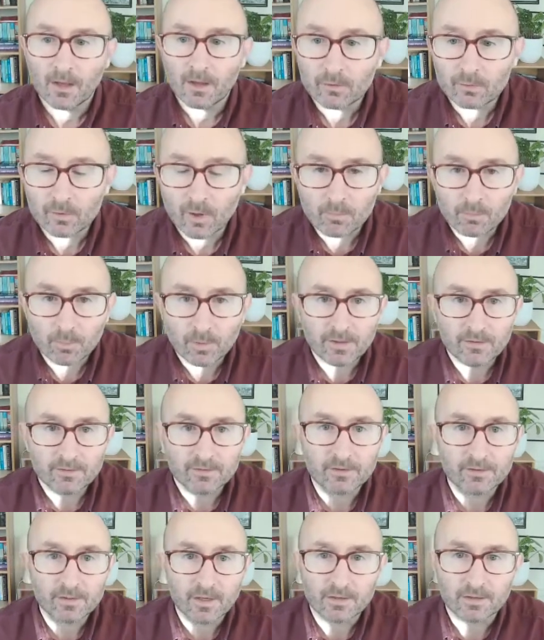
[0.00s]
So I'm pleased
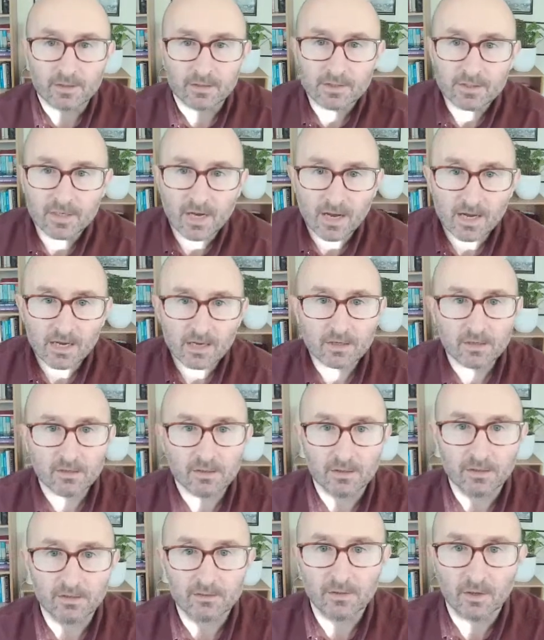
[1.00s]
to say that SHINE
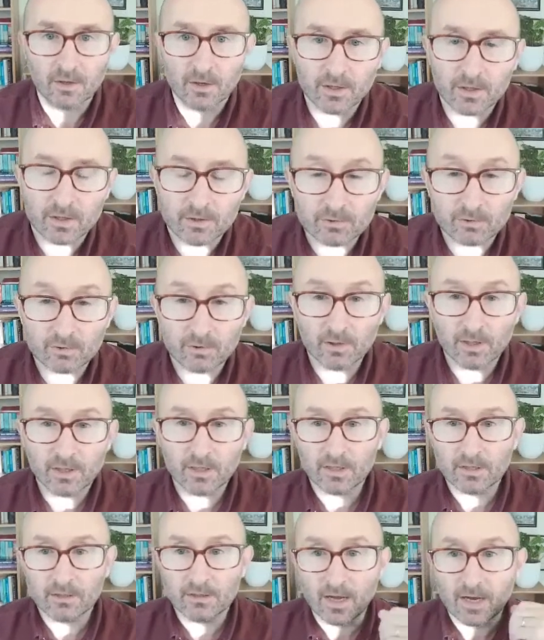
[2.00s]
is now a
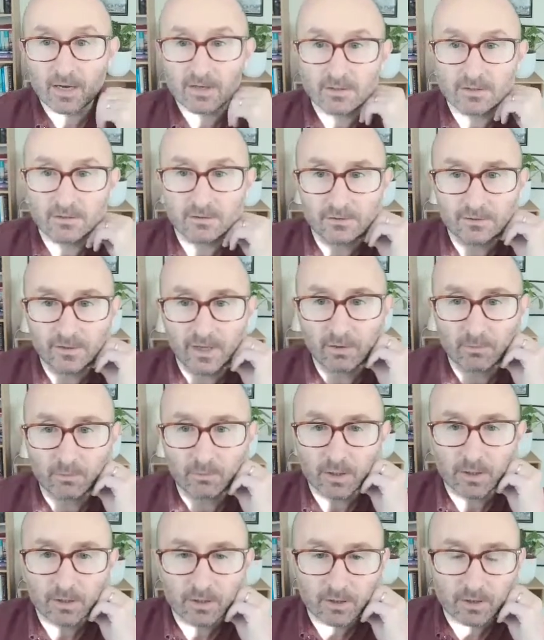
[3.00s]
truly national
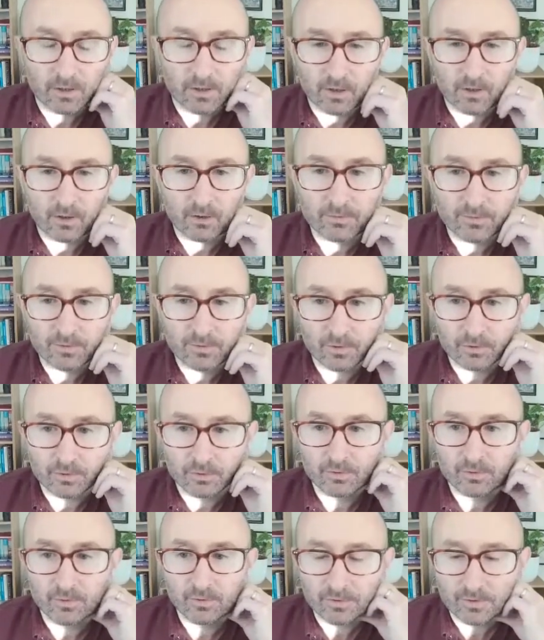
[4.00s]
network of
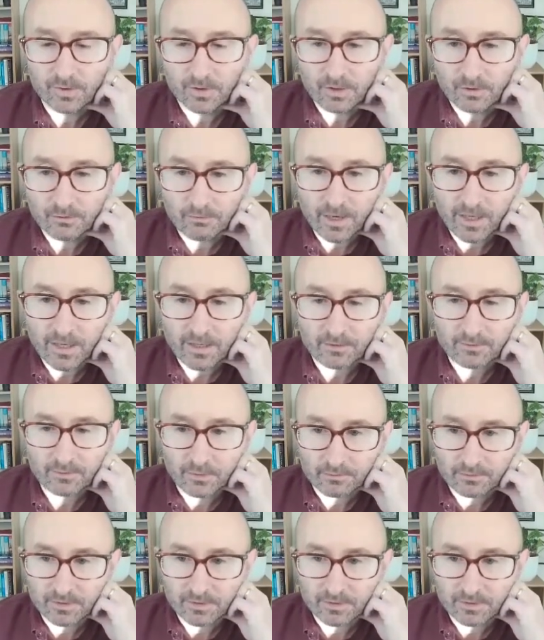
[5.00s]
schools ready for